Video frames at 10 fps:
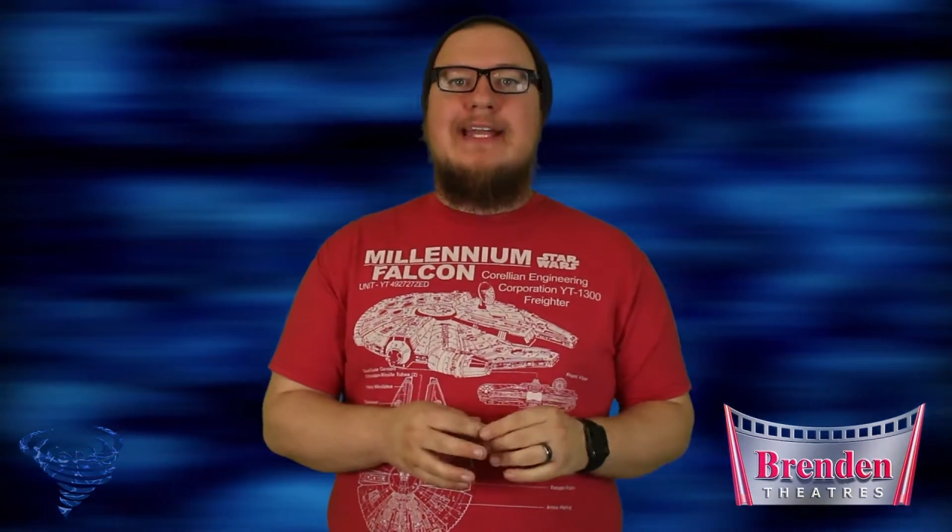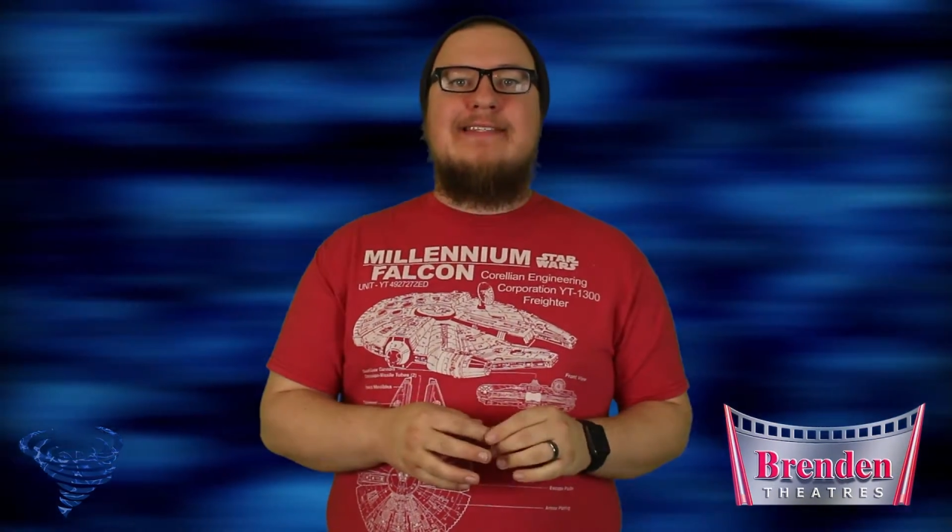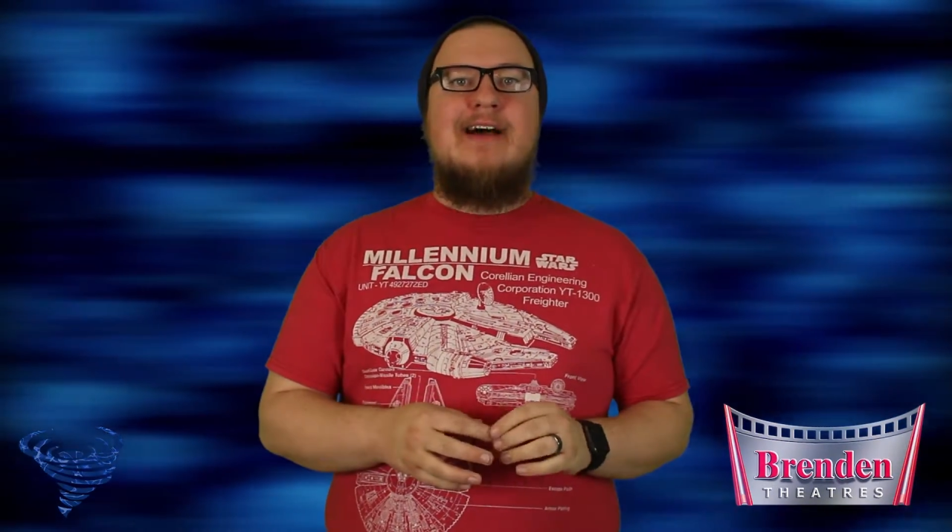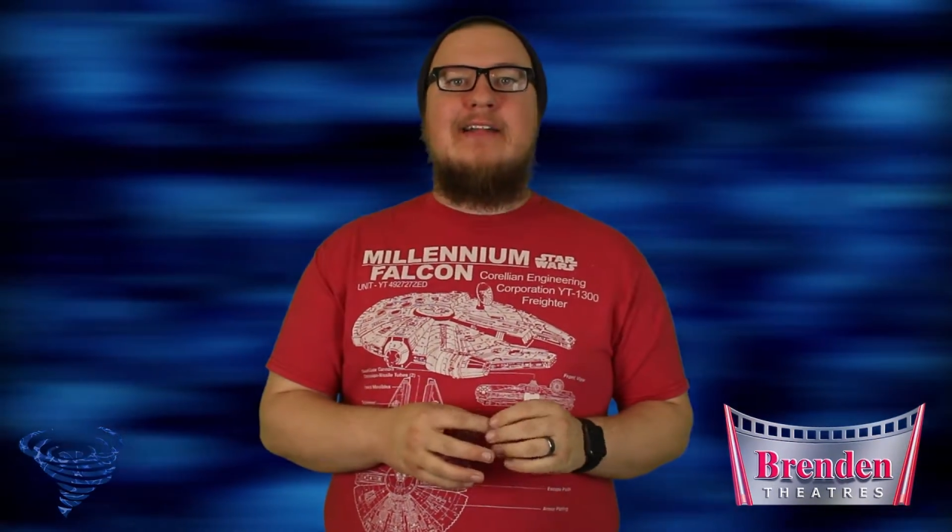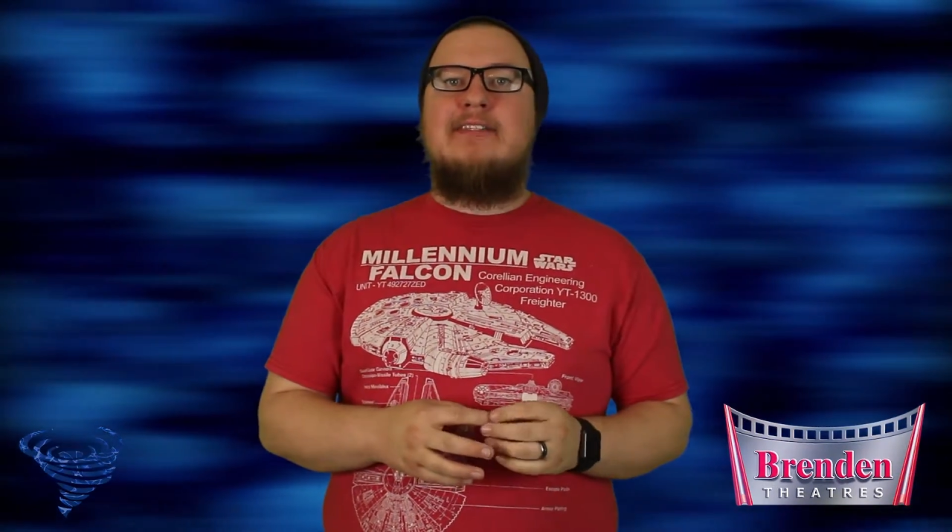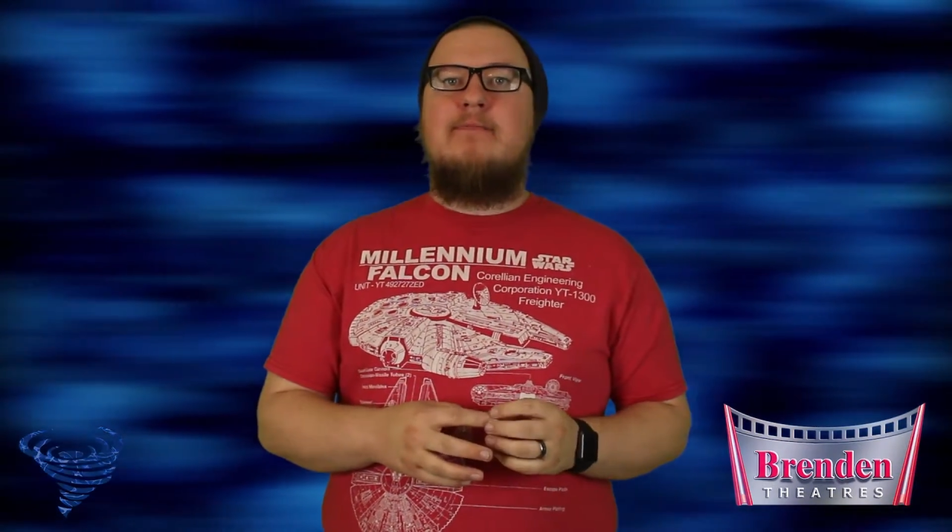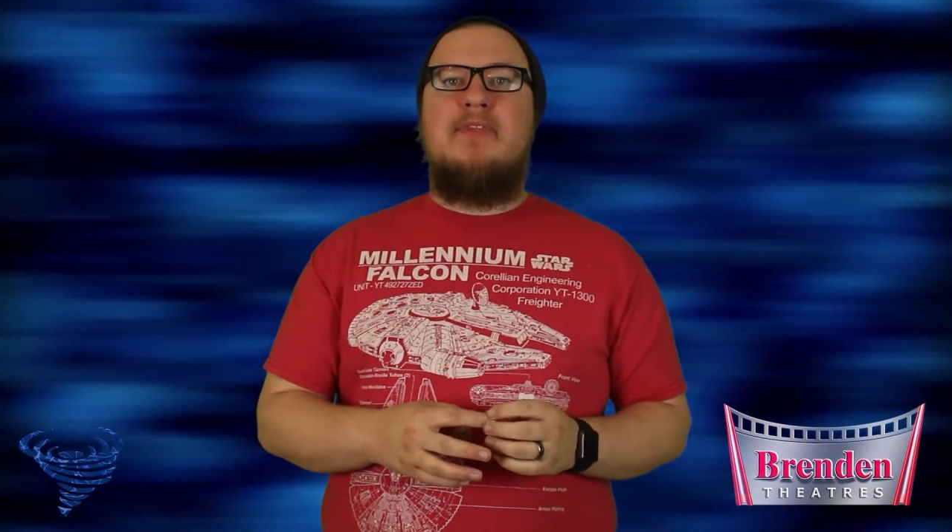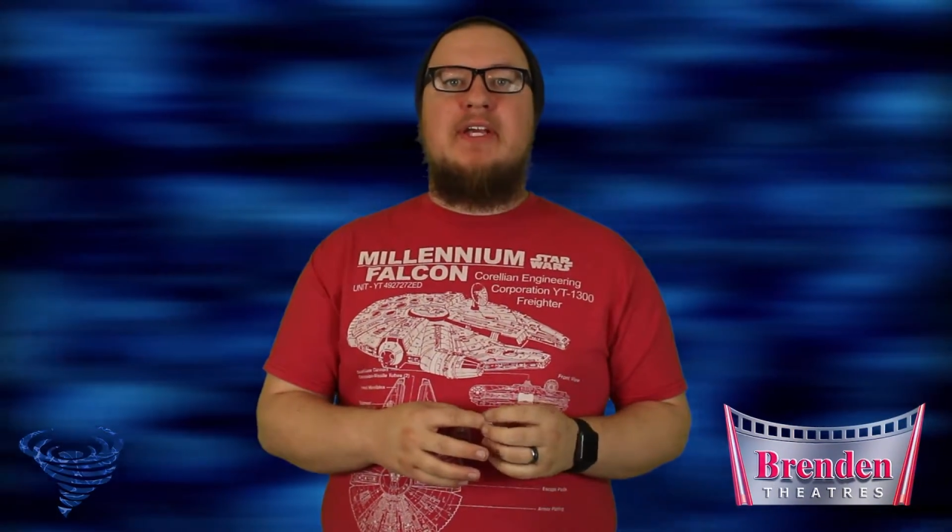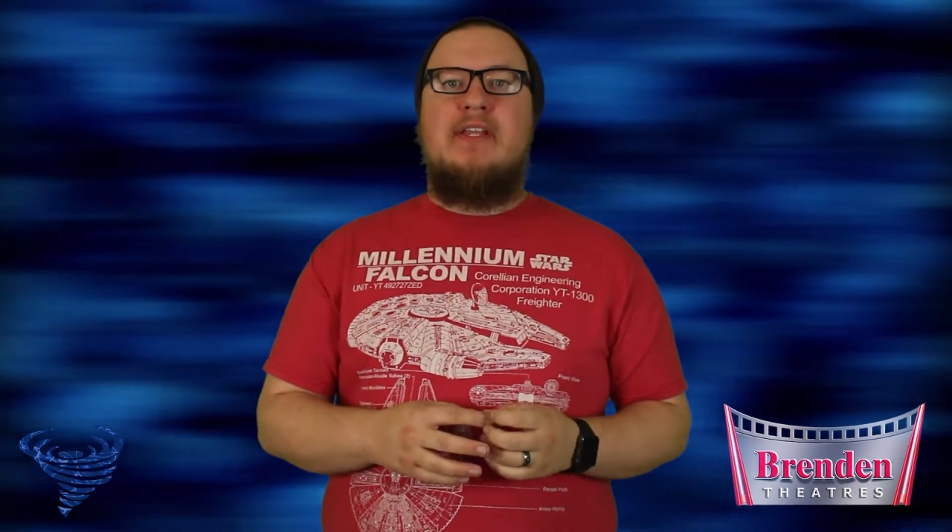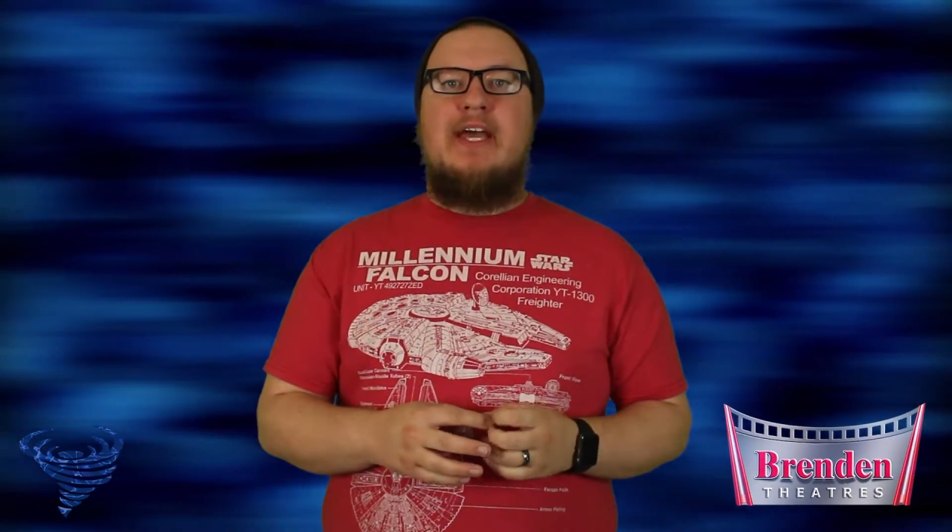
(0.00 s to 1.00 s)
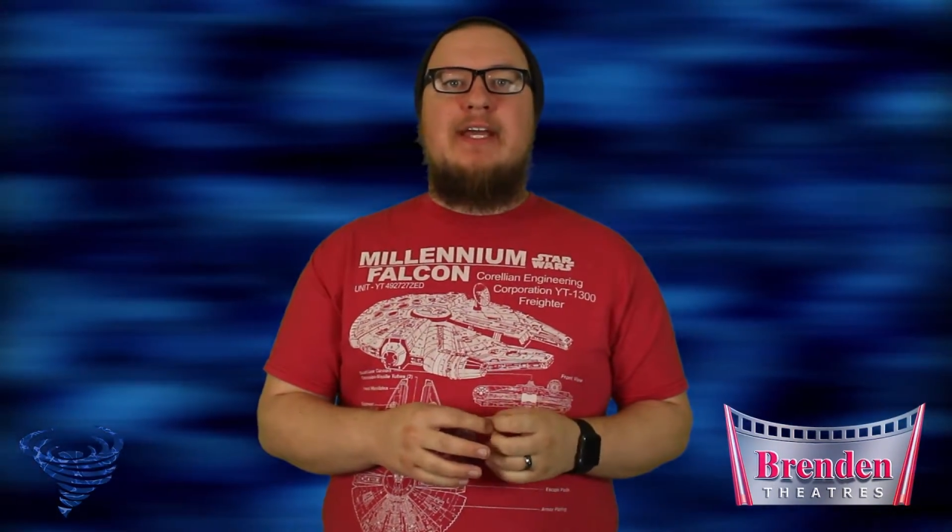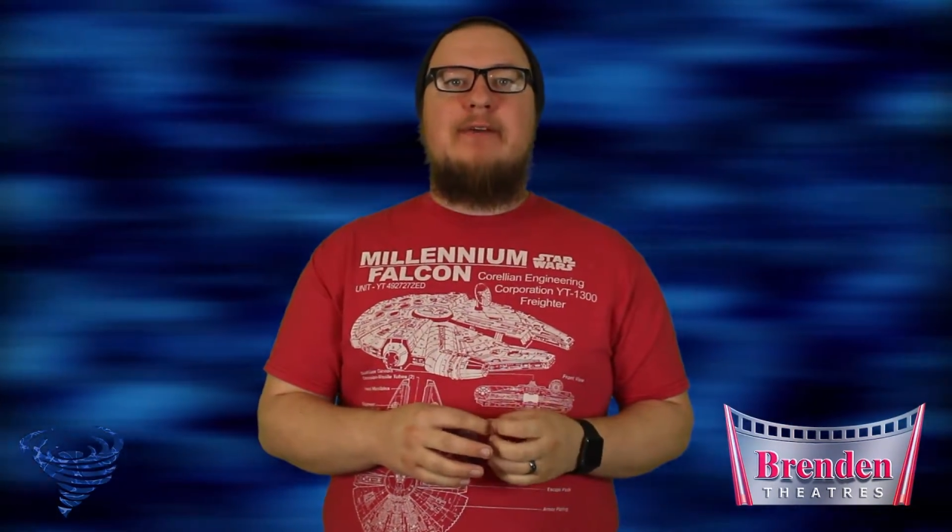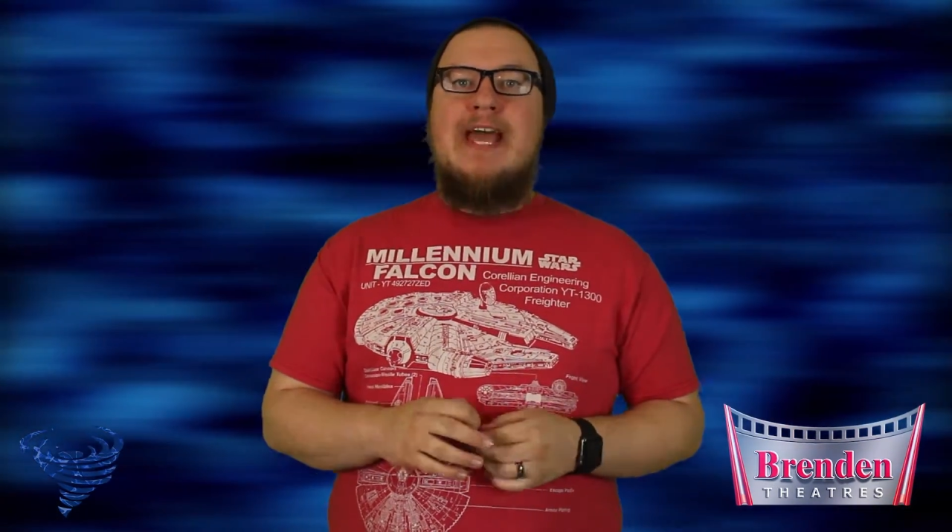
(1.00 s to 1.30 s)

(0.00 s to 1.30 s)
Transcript: It's not something like,